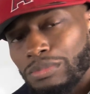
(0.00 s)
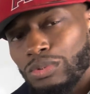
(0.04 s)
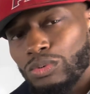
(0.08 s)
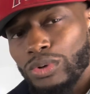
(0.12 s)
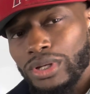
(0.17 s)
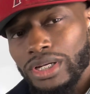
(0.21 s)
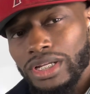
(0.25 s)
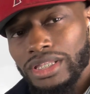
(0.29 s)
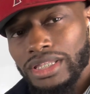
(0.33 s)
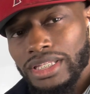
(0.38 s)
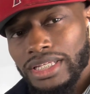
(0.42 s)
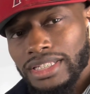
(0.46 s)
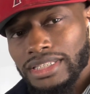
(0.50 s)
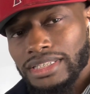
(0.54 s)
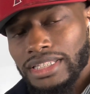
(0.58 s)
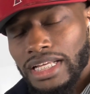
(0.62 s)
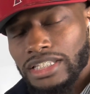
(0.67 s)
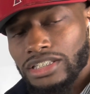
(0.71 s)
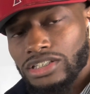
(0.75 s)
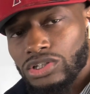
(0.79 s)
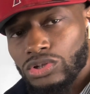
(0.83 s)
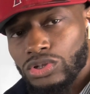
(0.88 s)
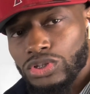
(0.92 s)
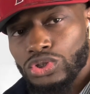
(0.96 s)
one of the things I
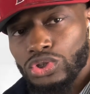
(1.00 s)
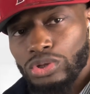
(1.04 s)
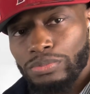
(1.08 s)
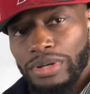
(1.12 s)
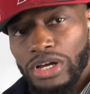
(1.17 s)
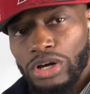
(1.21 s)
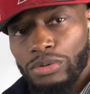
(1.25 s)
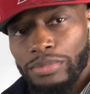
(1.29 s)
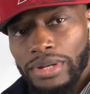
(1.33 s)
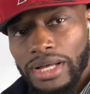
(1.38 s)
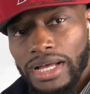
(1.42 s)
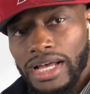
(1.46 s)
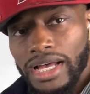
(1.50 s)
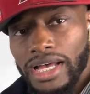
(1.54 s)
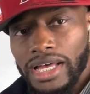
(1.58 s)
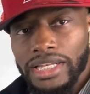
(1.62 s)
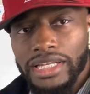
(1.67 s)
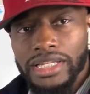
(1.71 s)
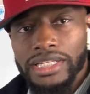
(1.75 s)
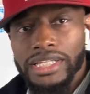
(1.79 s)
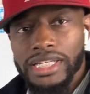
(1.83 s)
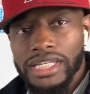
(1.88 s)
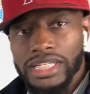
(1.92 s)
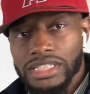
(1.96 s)
taught you about behind the
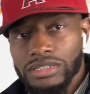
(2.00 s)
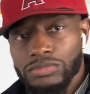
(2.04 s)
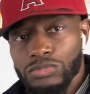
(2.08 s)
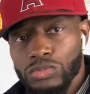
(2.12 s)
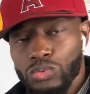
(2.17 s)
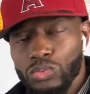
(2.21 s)
decimal.